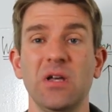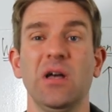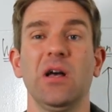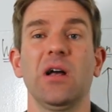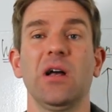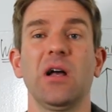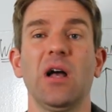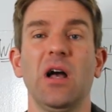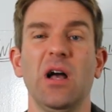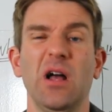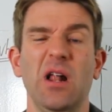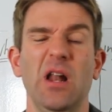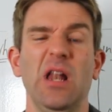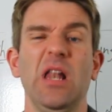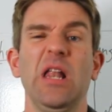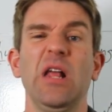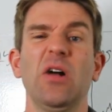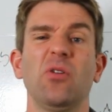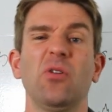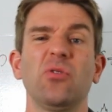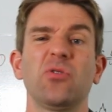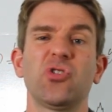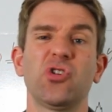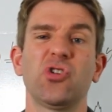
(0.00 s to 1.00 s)
a, a
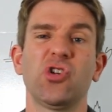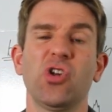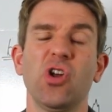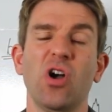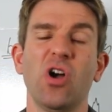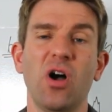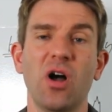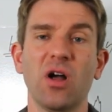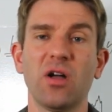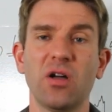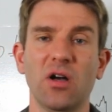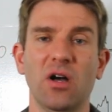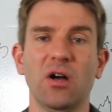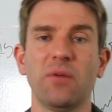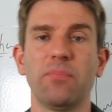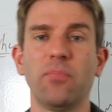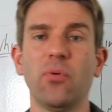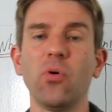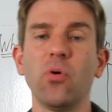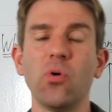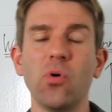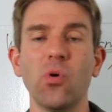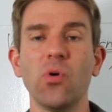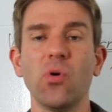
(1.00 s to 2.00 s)
little chug, a
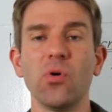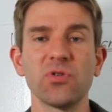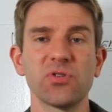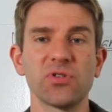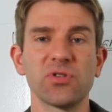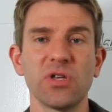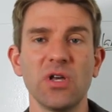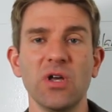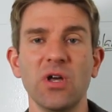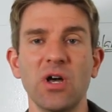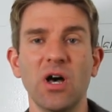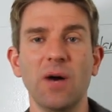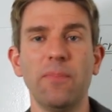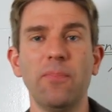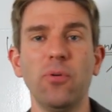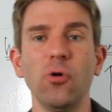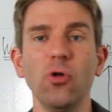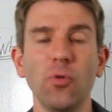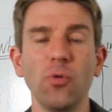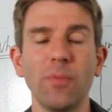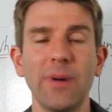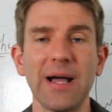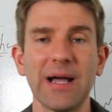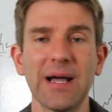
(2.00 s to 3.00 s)
pause, a
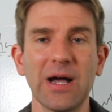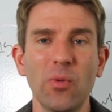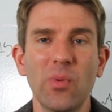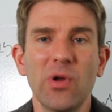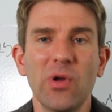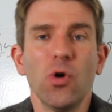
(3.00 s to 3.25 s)
pullback.